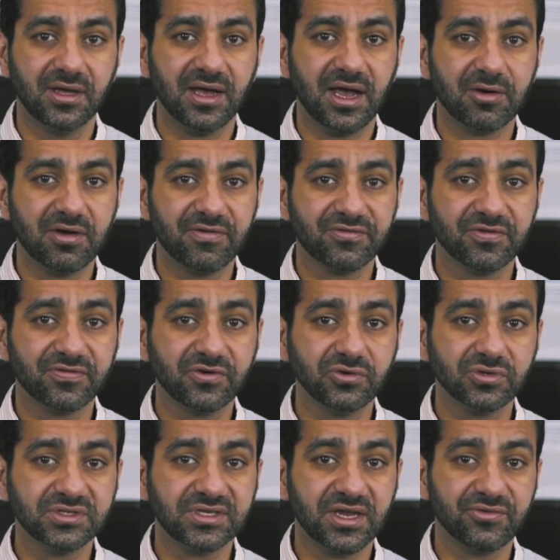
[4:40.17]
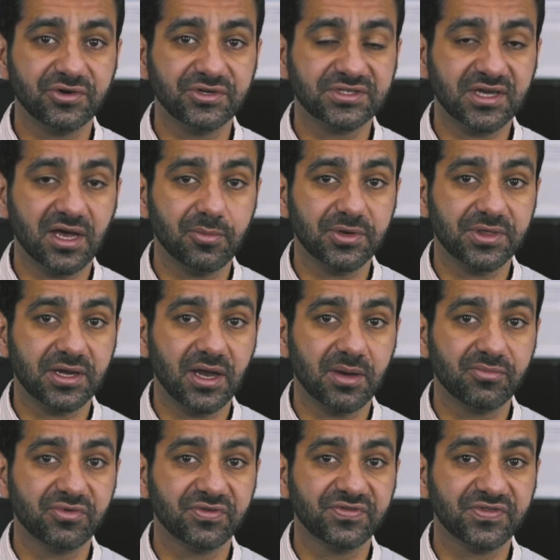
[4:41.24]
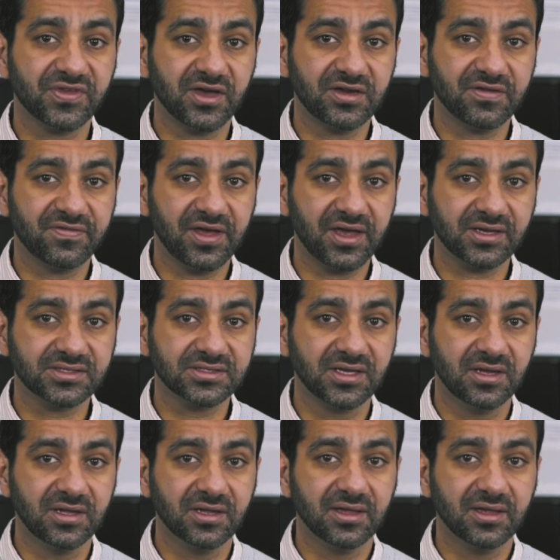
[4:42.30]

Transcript: However, of course, steroids come with a number of side effects,